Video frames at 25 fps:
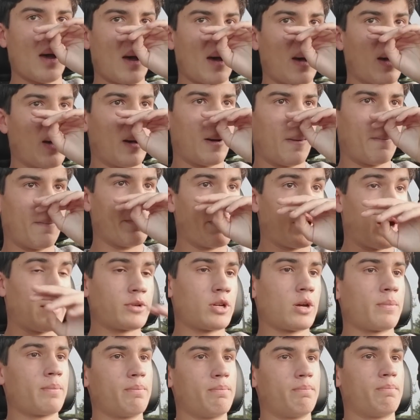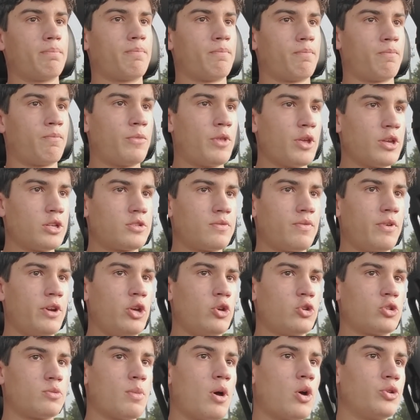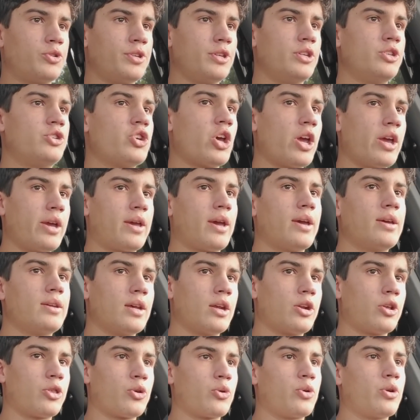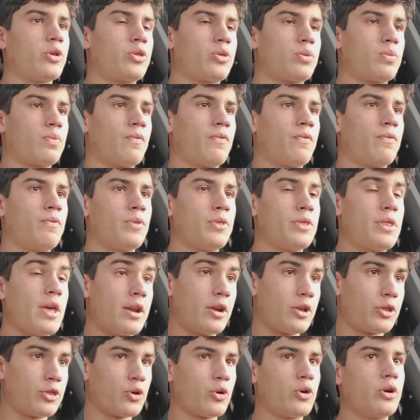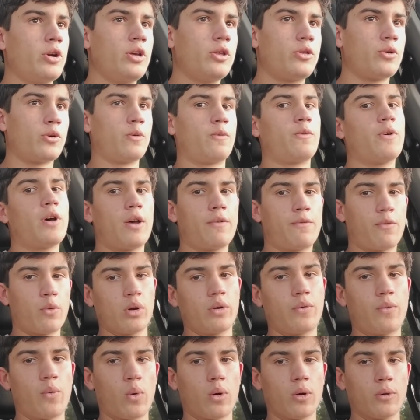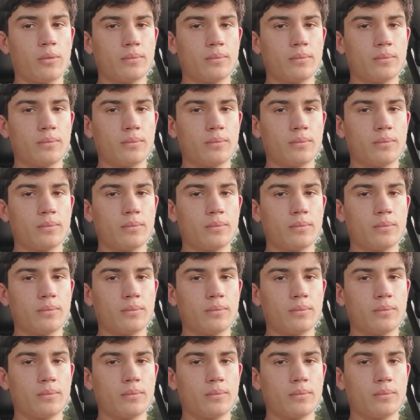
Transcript: But I'm talking, this video is mostly JK Dana 30, 35, 44.